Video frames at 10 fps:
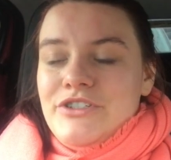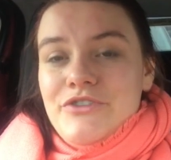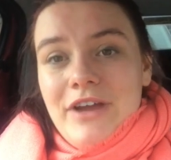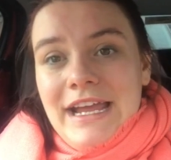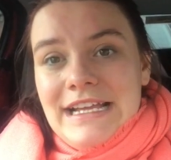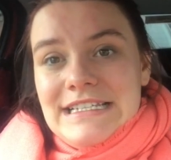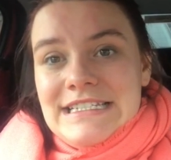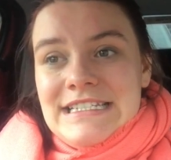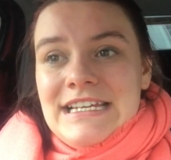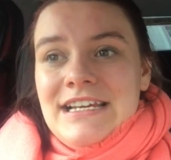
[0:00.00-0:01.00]

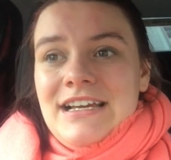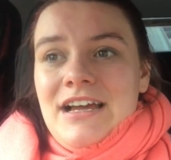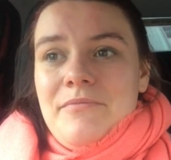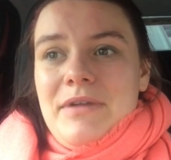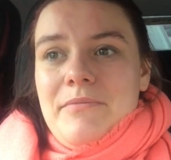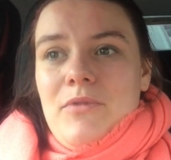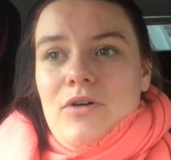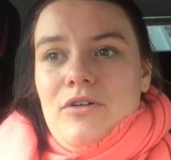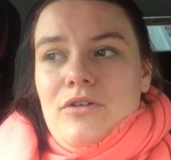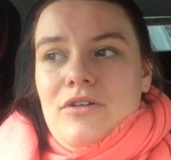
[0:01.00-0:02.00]
straight, bit
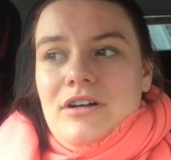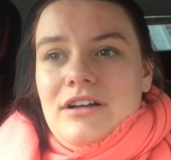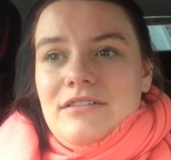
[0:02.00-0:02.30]
more